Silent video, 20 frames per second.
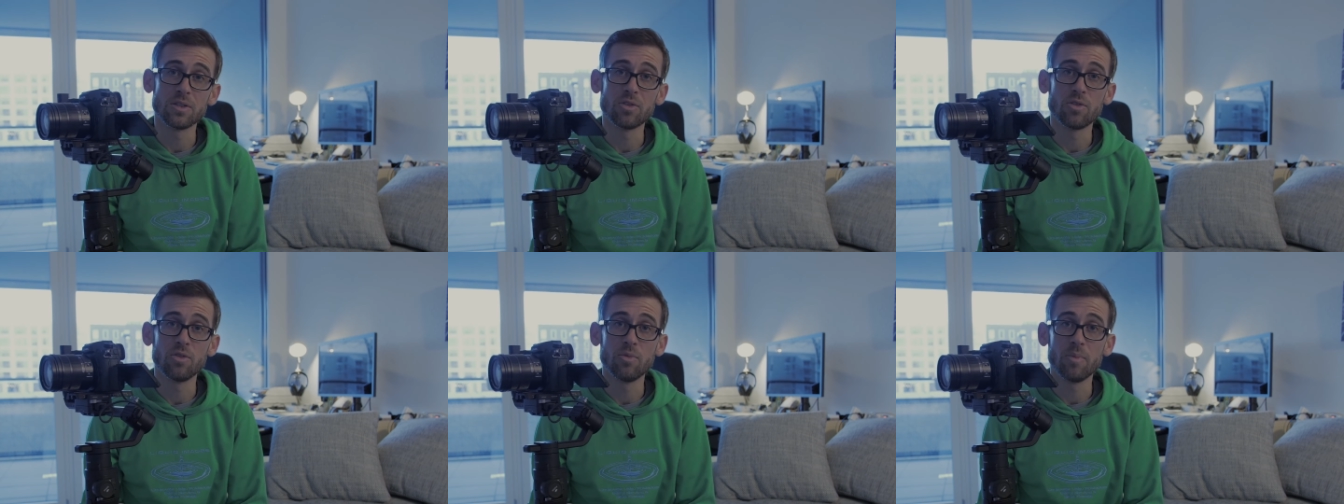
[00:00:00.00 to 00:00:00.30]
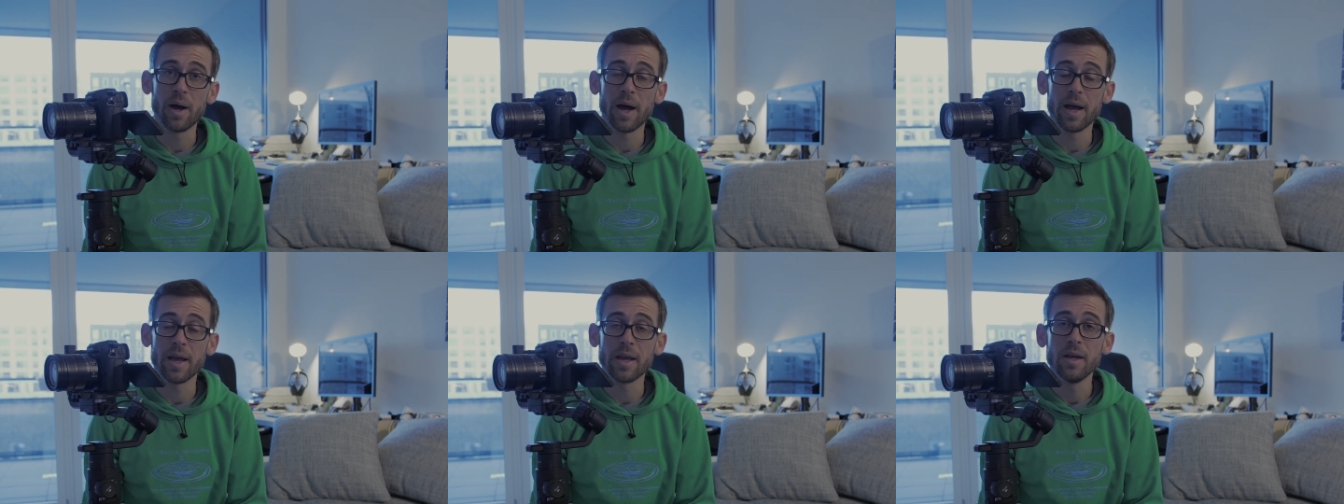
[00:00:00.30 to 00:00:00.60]
to
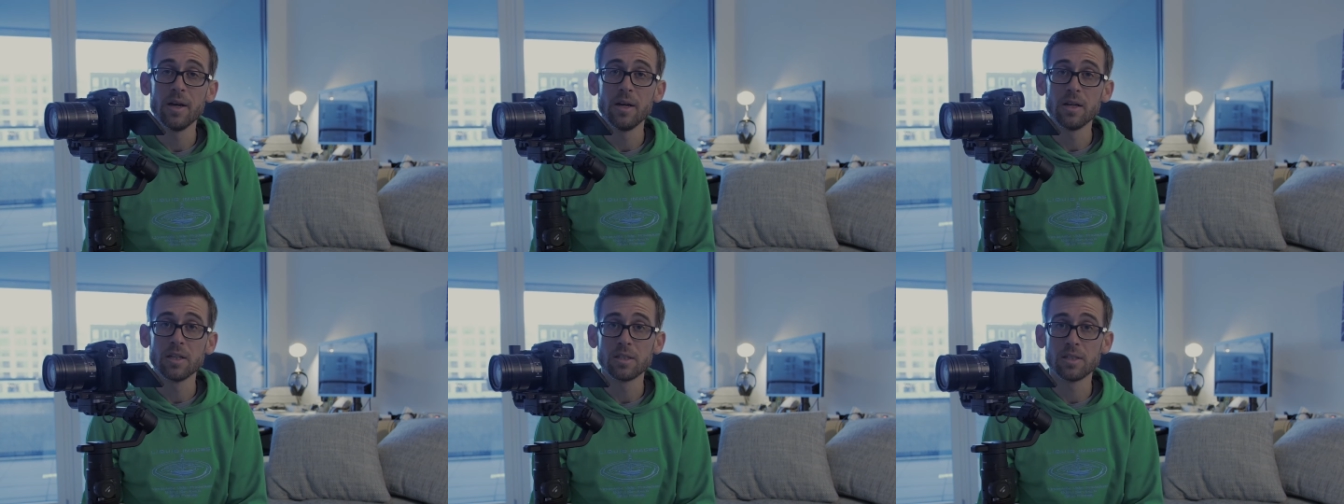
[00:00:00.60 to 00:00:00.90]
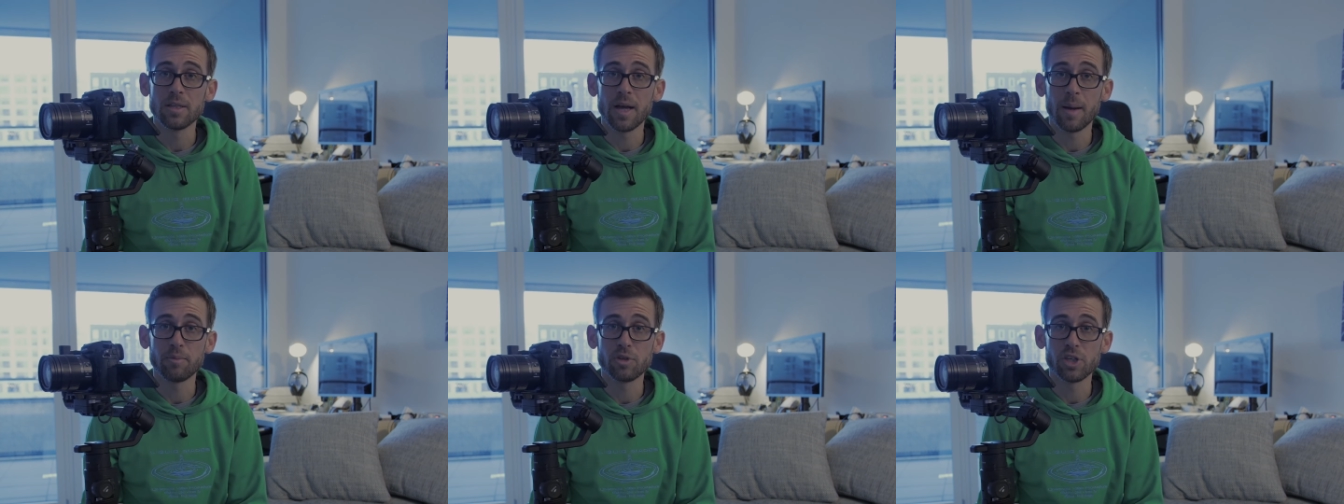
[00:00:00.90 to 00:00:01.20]
my
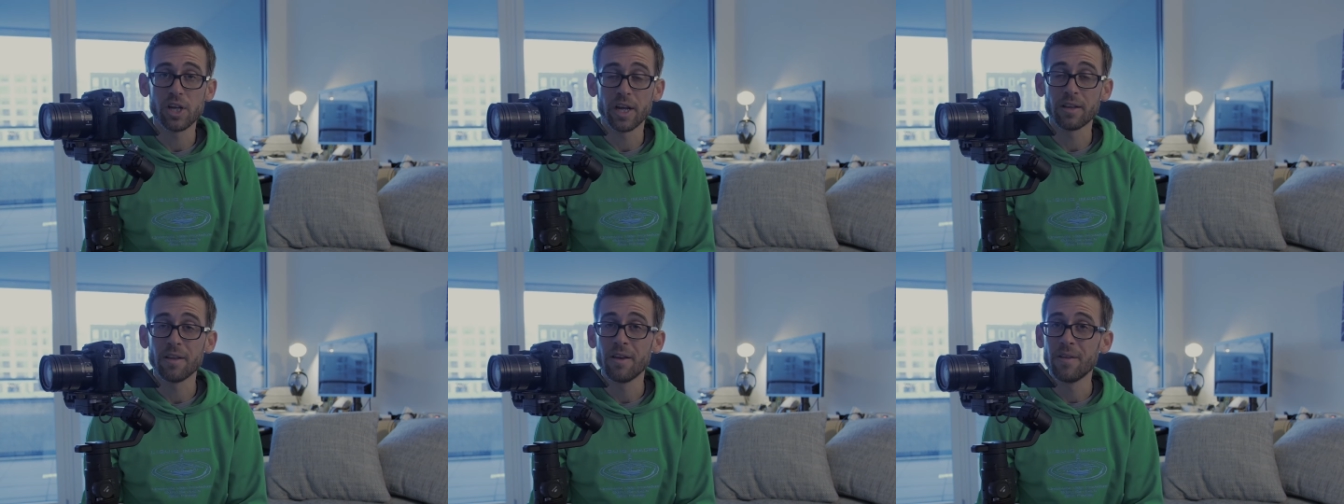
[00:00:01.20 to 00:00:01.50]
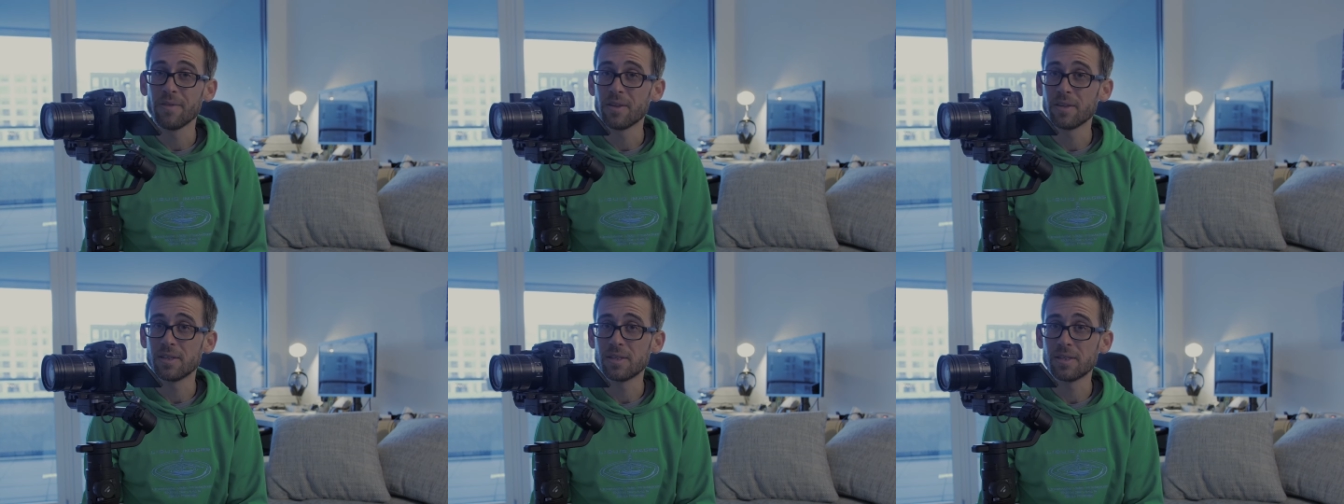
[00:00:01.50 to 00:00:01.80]

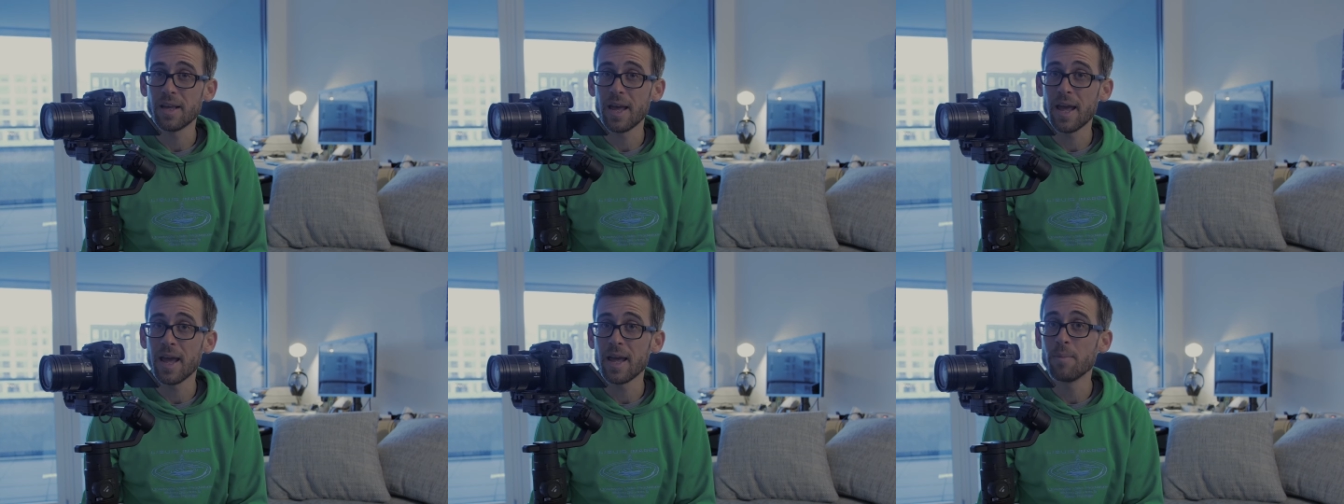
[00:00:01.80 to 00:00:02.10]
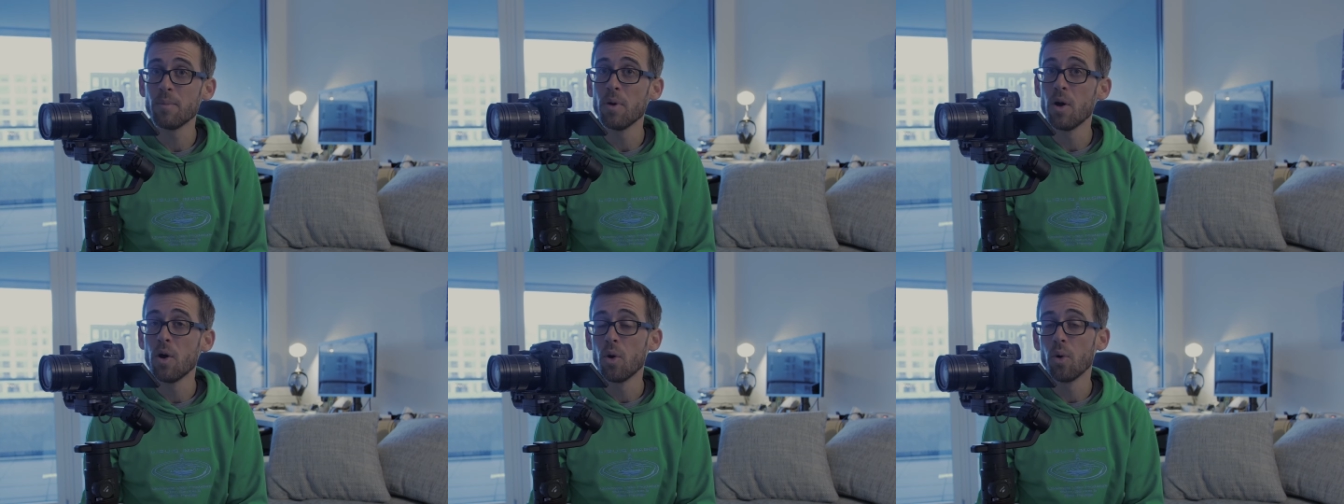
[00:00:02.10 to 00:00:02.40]
subject the
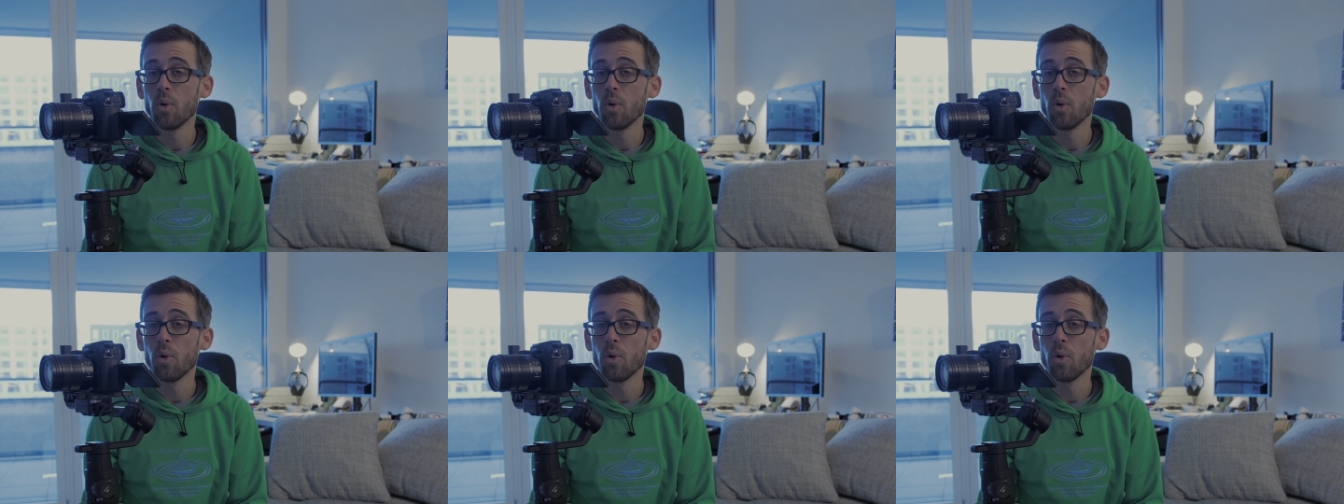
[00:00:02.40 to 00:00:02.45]
same,